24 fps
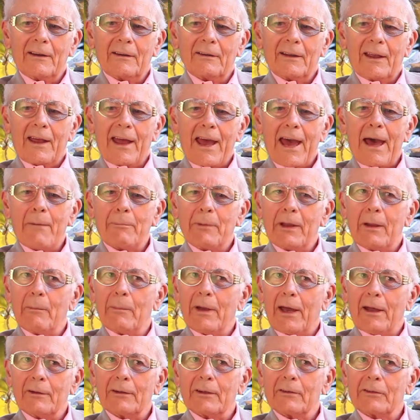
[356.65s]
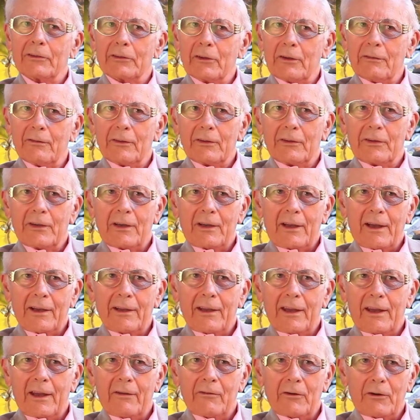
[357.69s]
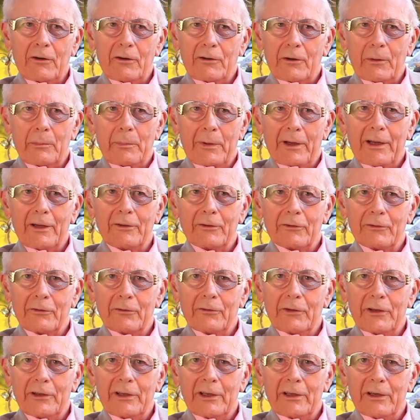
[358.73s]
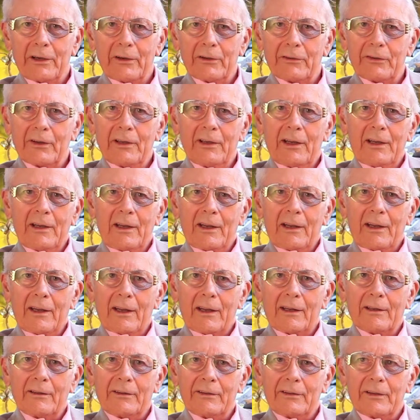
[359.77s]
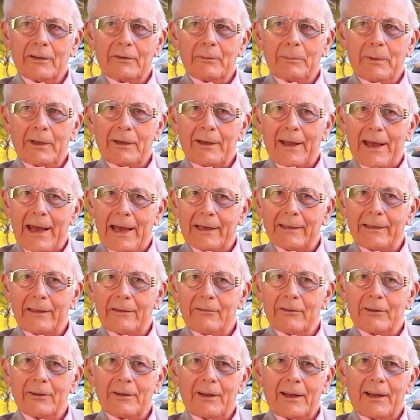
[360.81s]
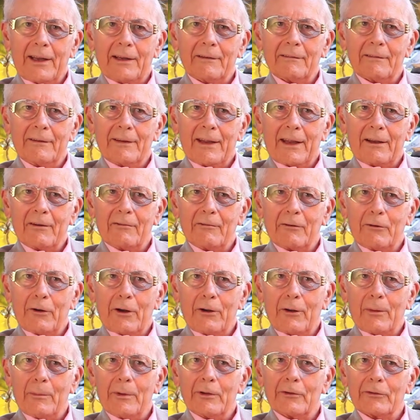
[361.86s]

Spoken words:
happy about the service that I gave her and her pets through the years, and she's been active in that realm, and